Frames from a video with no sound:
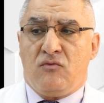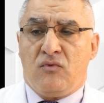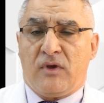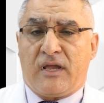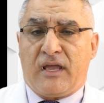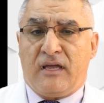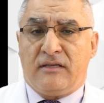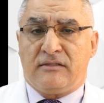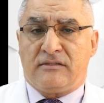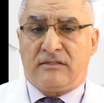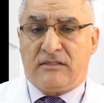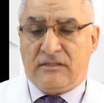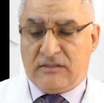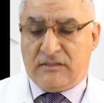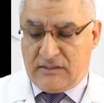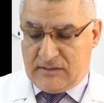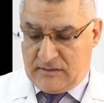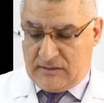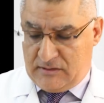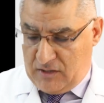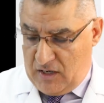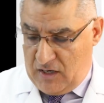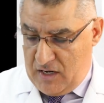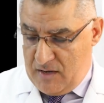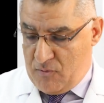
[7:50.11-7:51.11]
we can see it
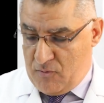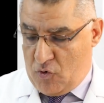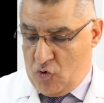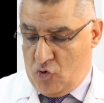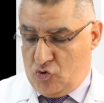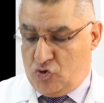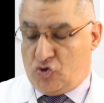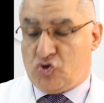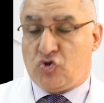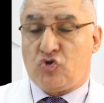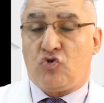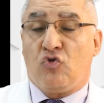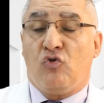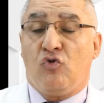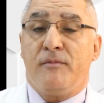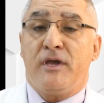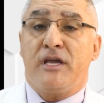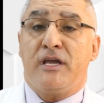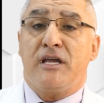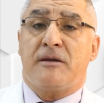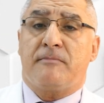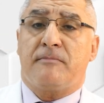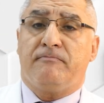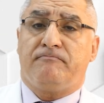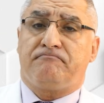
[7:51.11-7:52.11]
is time
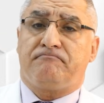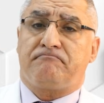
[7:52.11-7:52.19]
consuming.